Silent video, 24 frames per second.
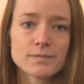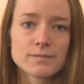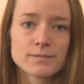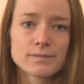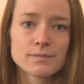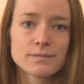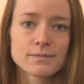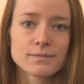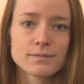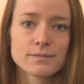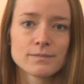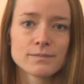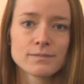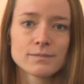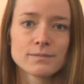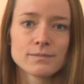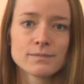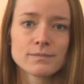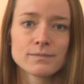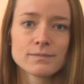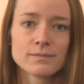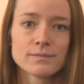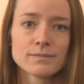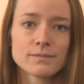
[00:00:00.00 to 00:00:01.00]

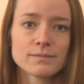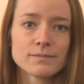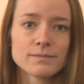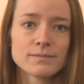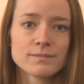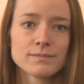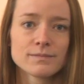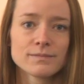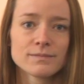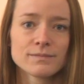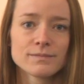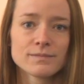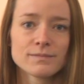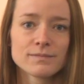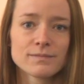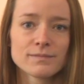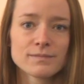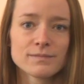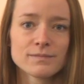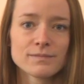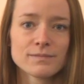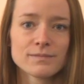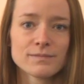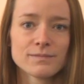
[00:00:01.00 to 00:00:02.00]

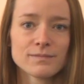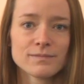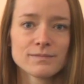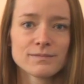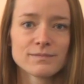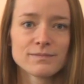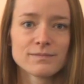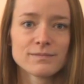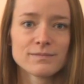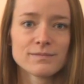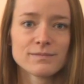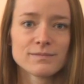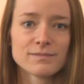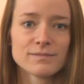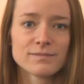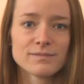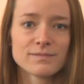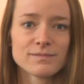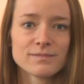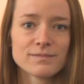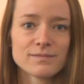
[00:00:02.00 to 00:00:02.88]
[no speech]